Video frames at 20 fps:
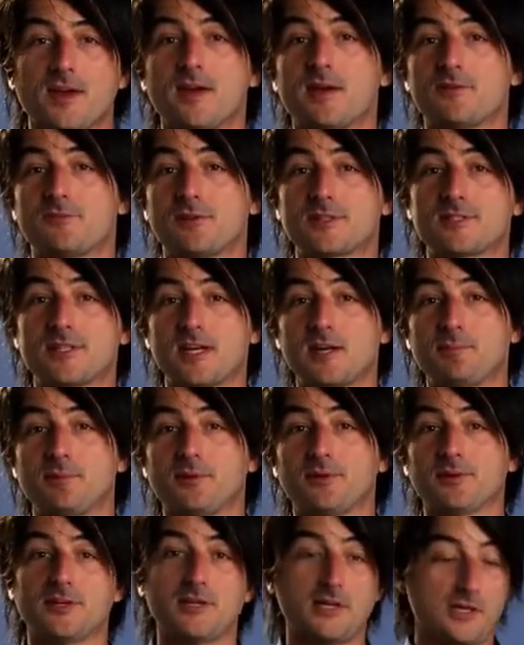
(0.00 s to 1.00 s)
For
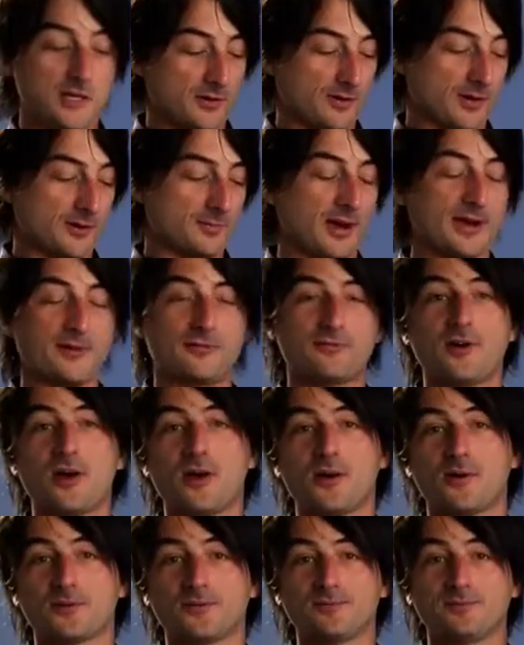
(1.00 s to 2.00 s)
example, here on my
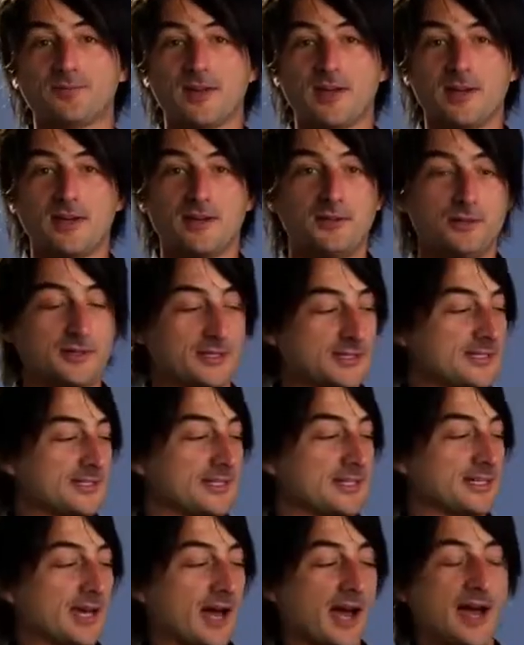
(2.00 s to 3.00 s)
phone, you can
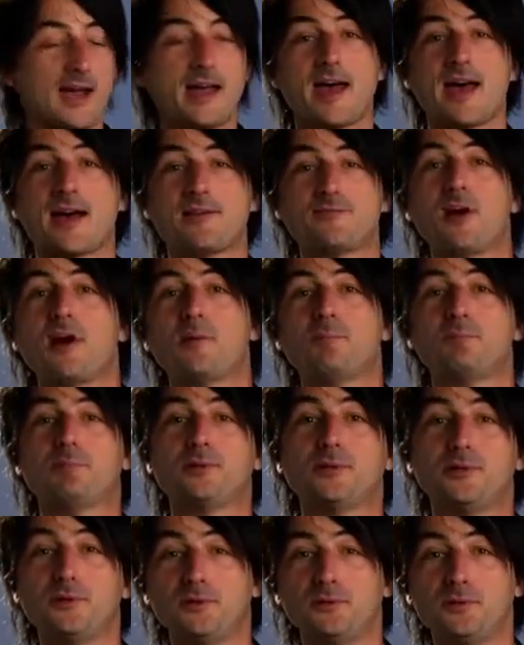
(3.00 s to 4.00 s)
see I have a
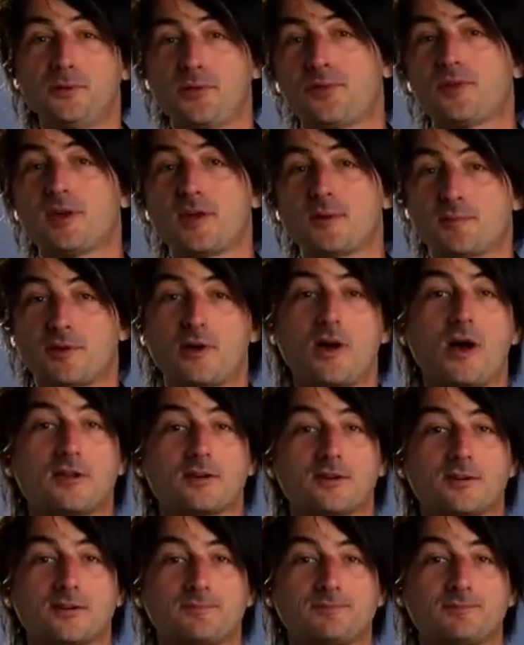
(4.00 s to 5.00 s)
blue theme
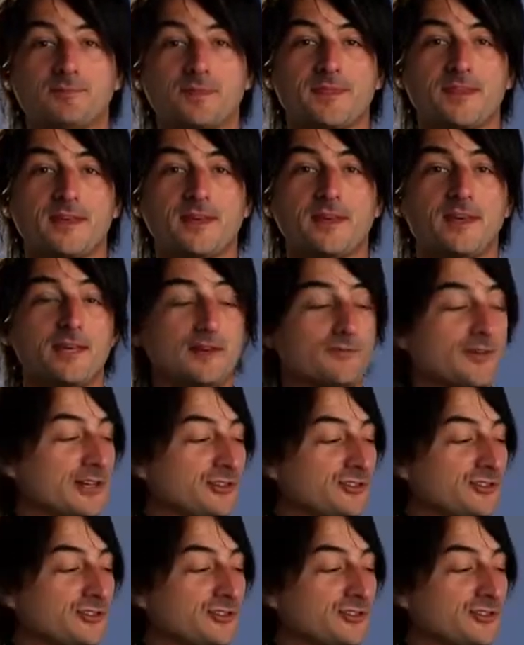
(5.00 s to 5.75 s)
color. If I